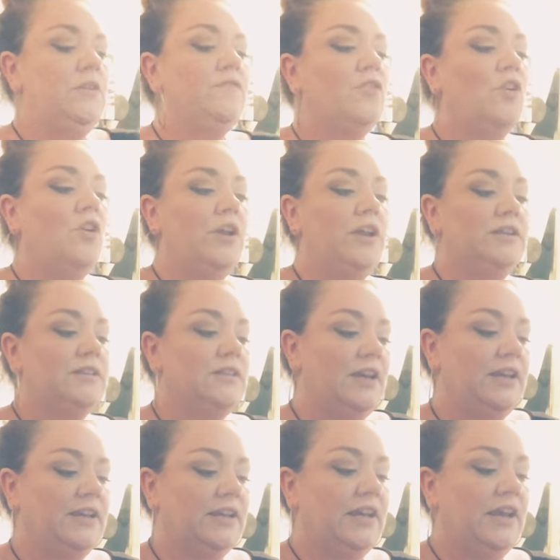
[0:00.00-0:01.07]
when you've got it to
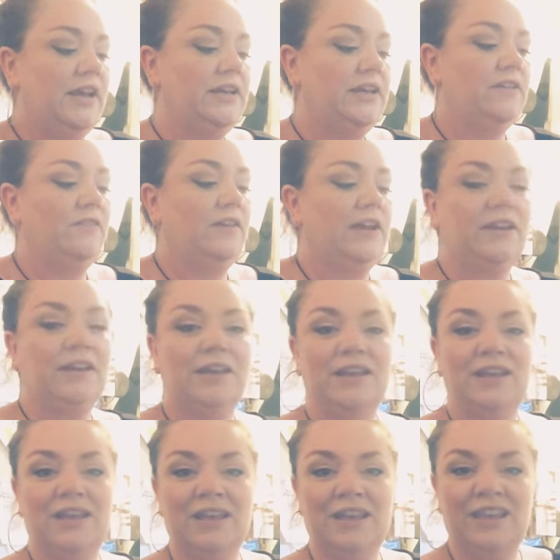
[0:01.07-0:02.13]
that kind of like
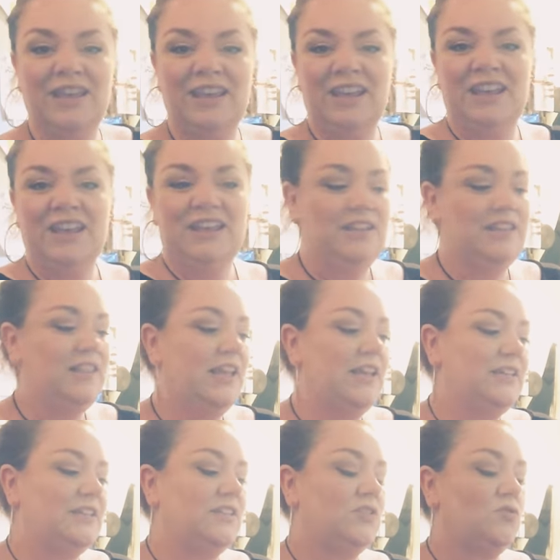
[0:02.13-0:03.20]

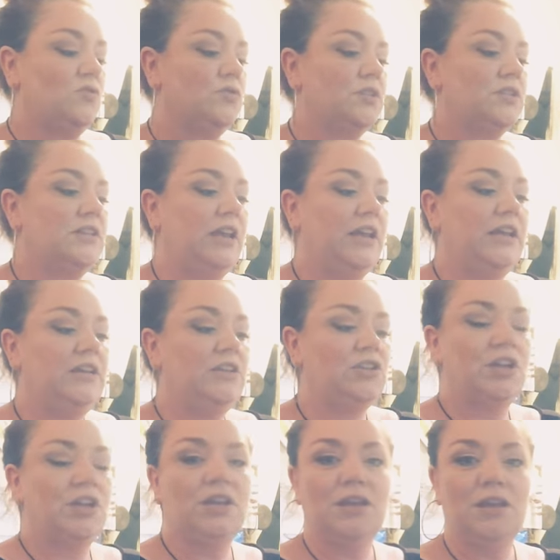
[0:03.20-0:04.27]
this sort of
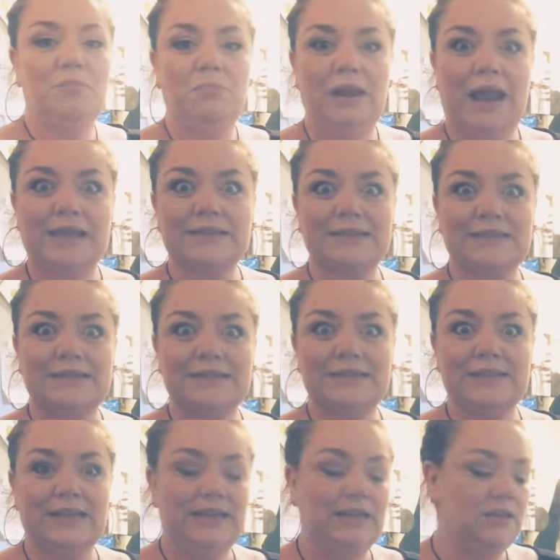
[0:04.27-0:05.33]
stage,
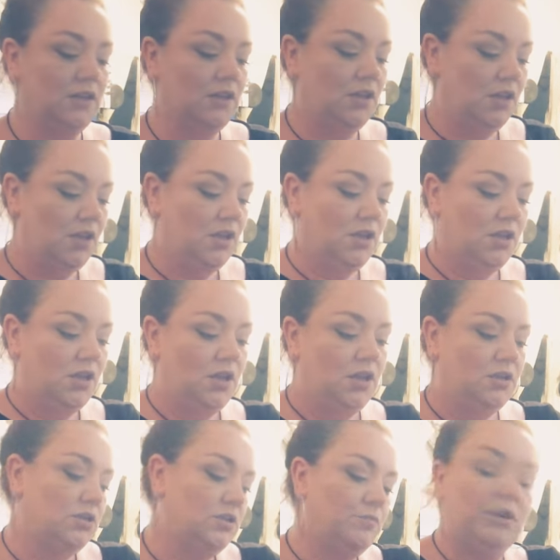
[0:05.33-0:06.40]
plasticine.
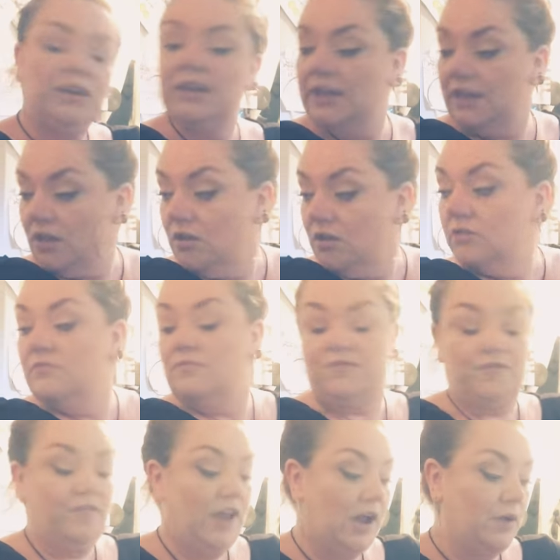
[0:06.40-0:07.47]
Sprinkle it
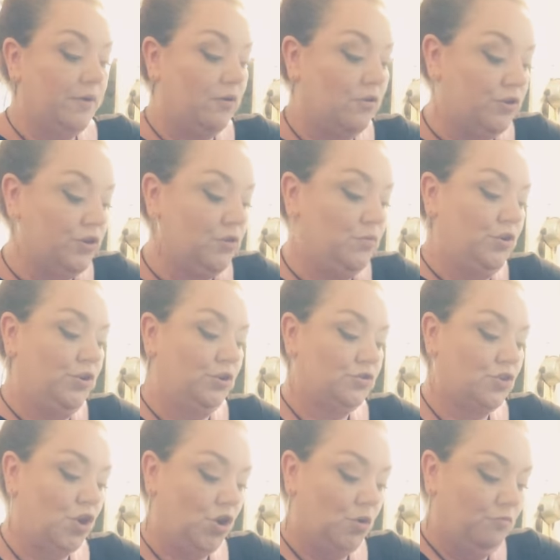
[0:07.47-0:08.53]
flour on your
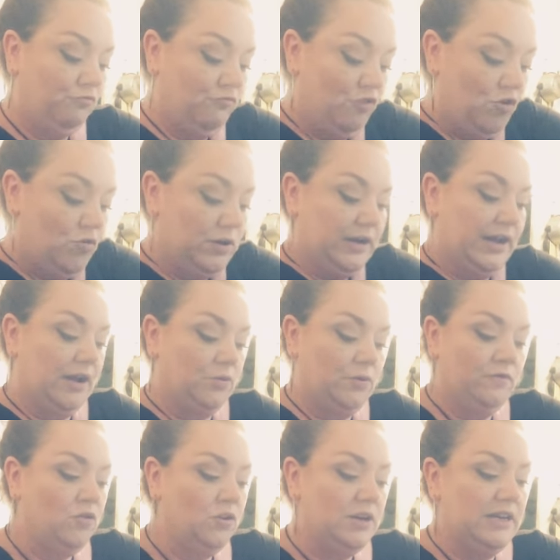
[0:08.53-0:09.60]
worktop, roll it out.
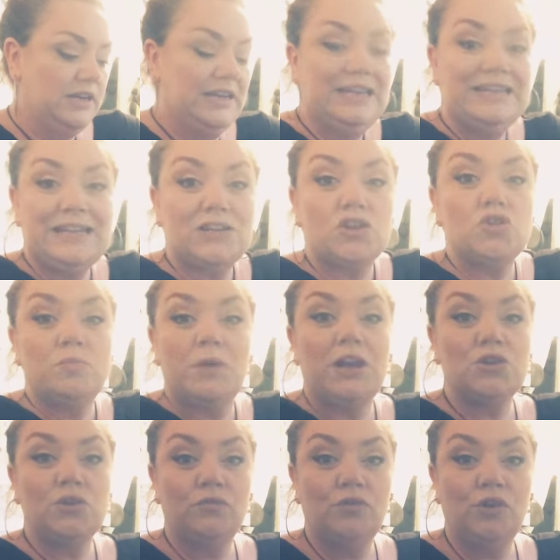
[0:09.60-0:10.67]
I'm going to knead it too
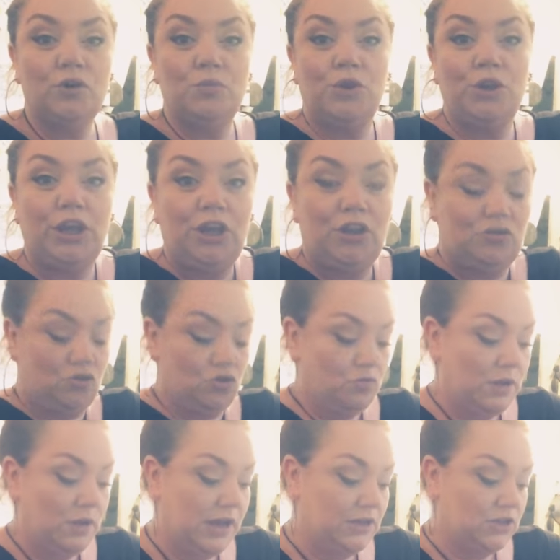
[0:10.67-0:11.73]
much, I'm going to work it too
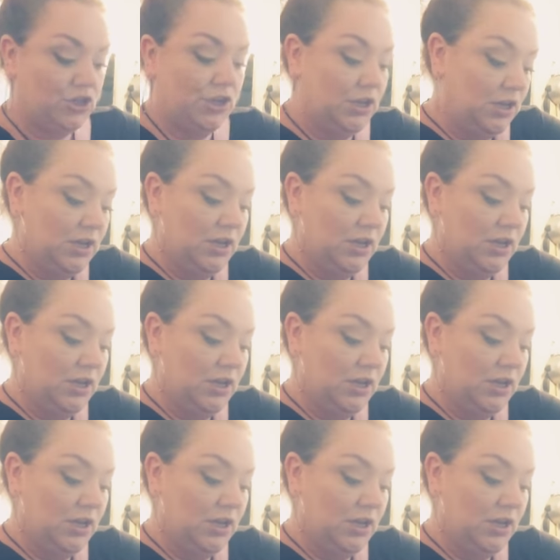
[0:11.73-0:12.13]
much.